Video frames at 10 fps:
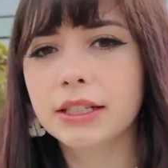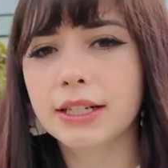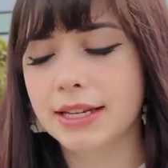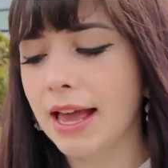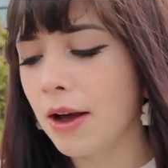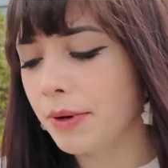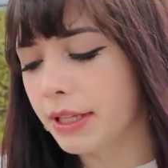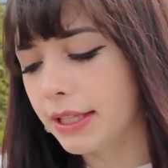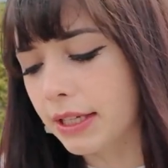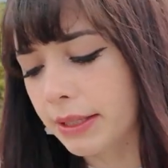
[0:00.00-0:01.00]
Because now
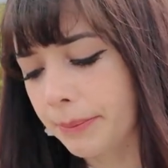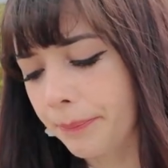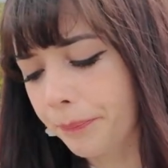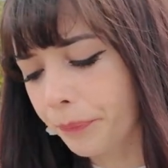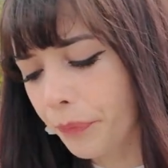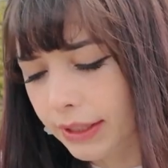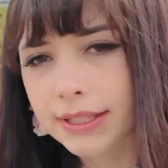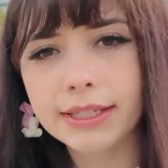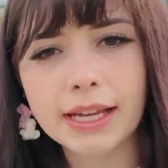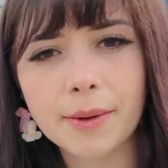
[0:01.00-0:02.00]
it's,
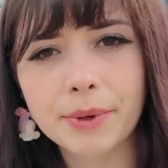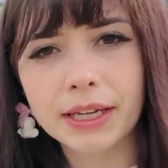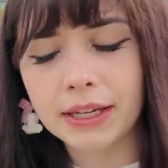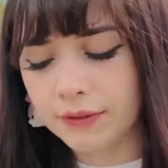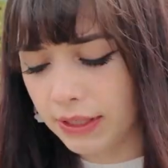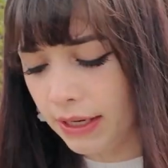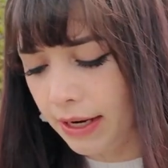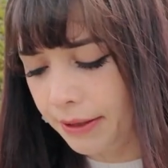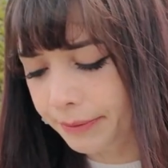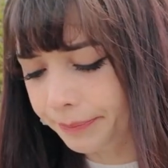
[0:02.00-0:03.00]
let's see how many I've done
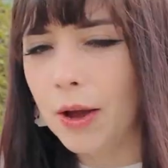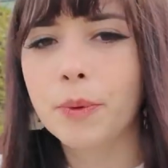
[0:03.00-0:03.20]
now.